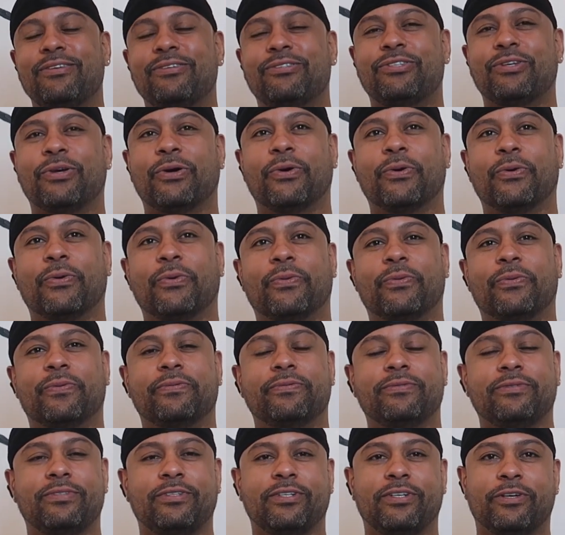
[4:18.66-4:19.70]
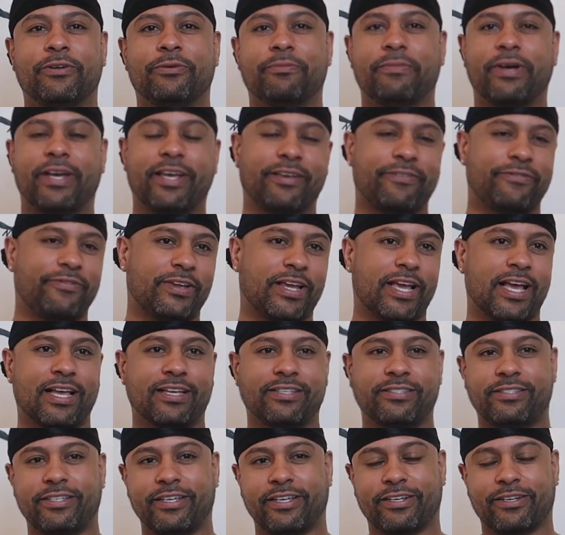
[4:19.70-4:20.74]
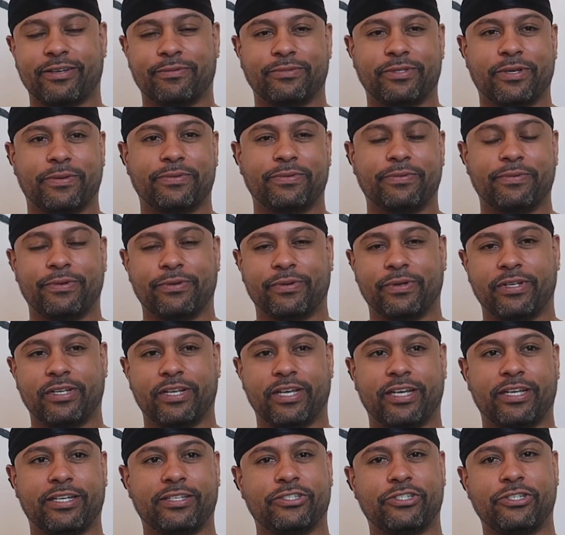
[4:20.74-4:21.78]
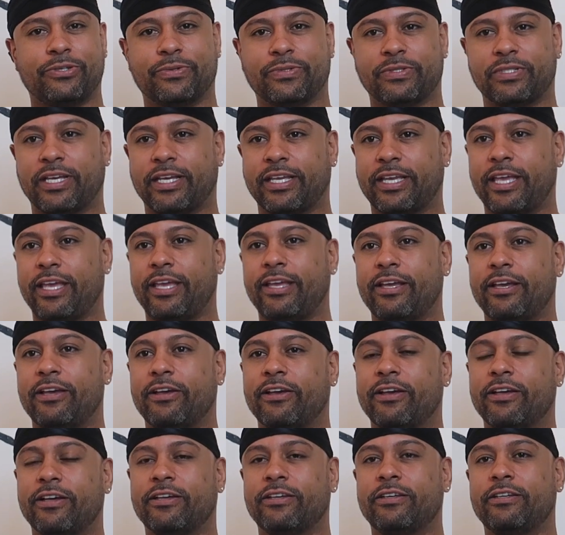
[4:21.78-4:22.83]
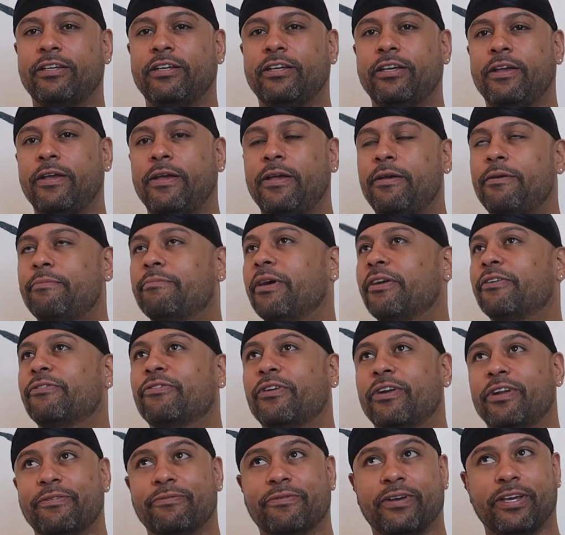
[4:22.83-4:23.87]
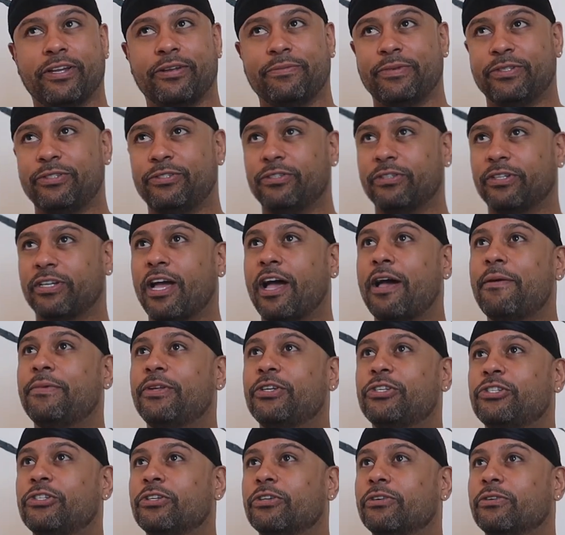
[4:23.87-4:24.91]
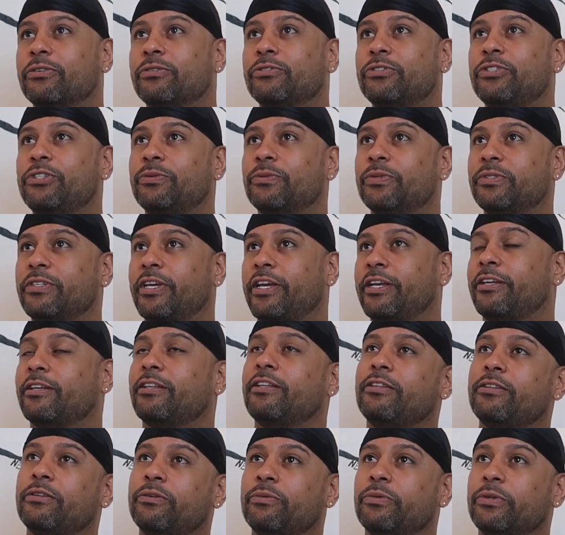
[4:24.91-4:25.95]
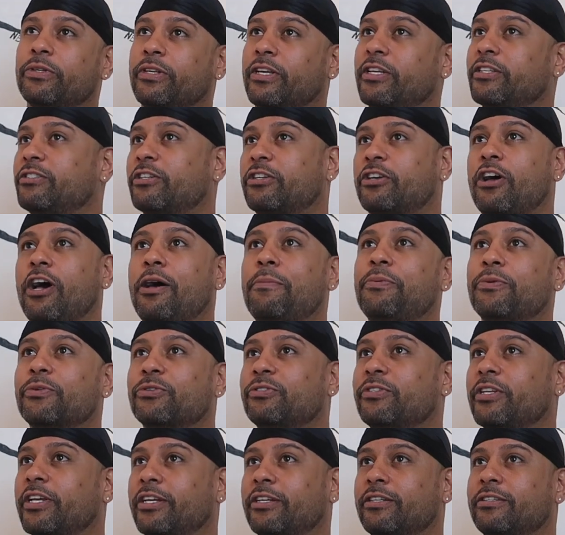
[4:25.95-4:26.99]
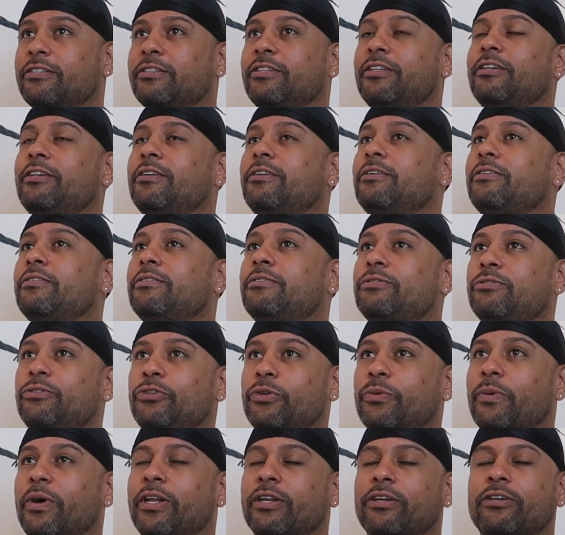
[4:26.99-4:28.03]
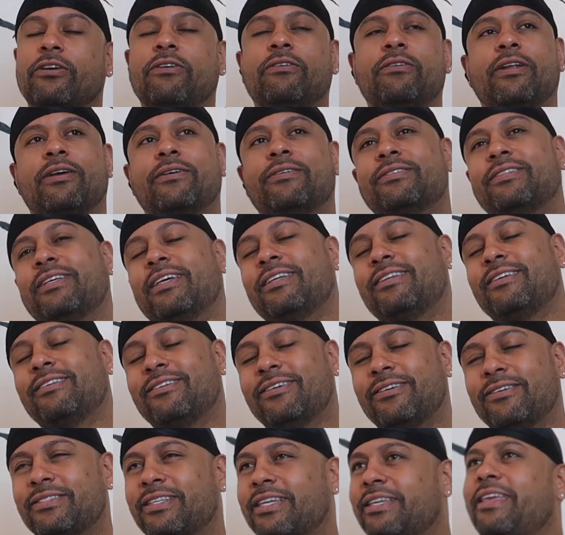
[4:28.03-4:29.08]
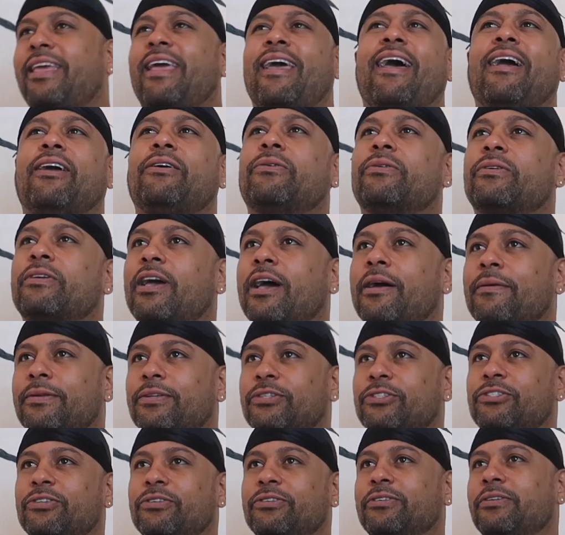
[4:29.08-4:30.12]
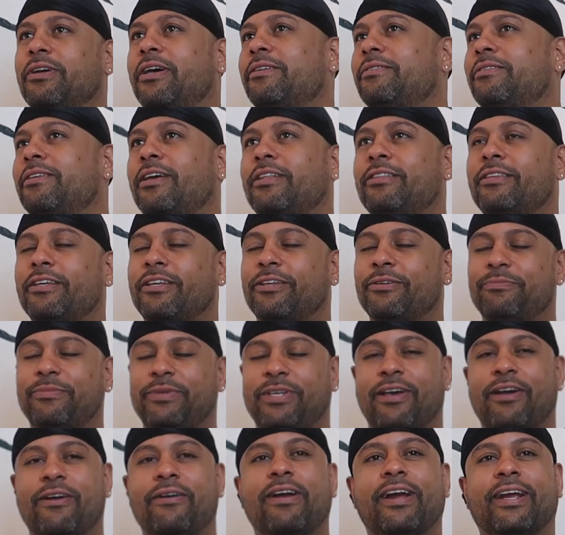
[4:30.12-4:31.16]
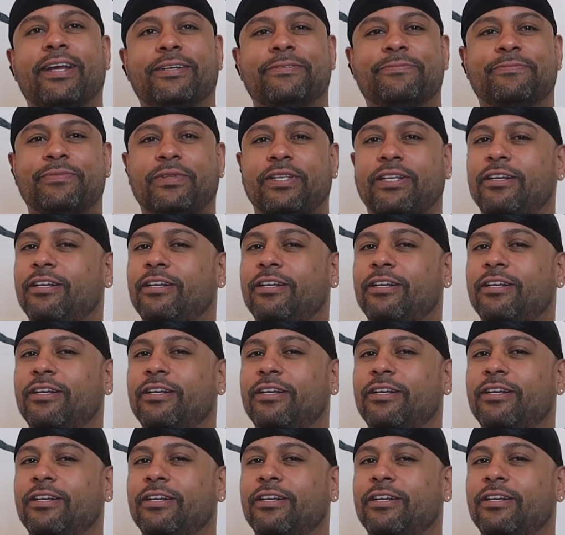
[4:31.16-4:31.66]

So, you know, my fiance comes up to me one night and she was like, hey, uh, my friend invited me to a comedy show. She was like, it's a couples thing. Do you want to go? And I was like, you know, I was like, yeah, I'll go to a comedy show. You know, I think it'd be all right.